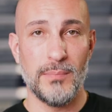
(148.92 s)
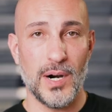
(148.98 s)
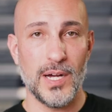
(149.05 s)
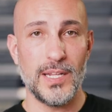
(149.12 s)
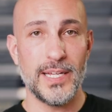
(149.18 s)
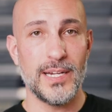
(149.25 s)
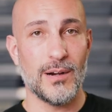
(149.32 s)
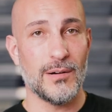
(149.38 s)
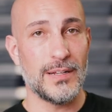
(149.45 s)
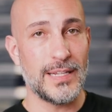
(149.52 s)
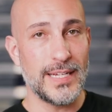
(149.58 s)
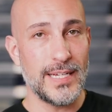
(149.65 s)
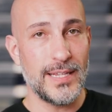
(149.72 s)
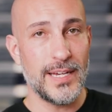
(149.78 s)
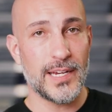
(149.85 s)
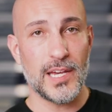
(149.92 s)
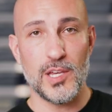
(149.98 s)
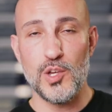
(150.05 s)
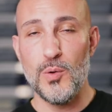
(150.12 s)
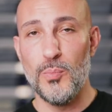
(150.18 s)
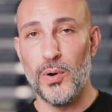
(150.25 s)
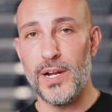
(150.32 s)
Motley are allelic.
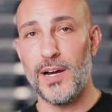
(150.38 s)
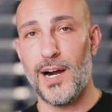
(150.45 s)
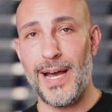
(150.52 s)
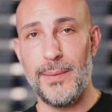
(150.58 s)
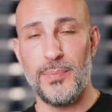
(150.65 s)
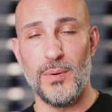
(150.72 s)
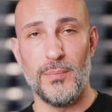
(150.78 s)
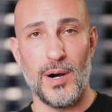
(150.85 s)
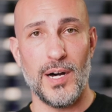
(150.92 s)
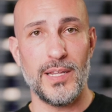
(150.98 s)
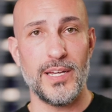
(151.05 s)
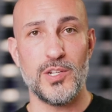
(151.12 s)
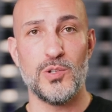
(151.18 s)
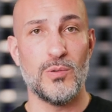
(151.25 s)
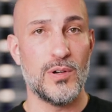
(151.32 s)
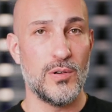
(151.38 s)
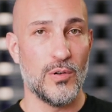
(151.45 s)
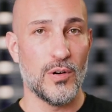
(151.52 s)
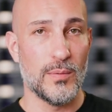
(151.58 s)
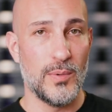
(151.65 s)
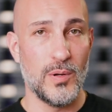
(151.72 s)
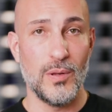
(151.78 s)
You breed a Hypo Motley to a
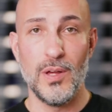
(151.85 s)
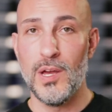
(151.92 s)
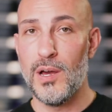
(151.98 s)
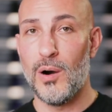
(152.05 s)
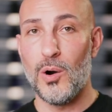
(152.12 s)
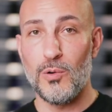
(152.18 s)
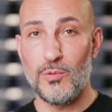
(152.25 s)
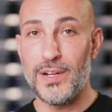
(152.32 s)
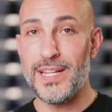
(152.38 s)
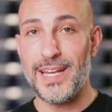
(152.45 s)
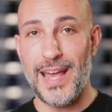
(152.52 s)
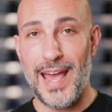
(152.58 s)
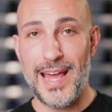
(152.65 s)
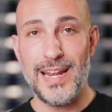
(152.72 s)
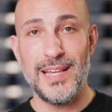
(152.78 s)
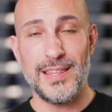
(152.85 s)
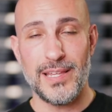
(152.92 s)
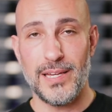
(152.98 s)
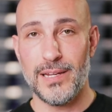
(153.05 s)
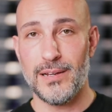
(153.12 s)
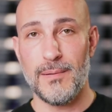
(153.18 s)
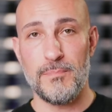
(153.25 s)
normal or really
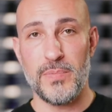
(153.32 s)
anything,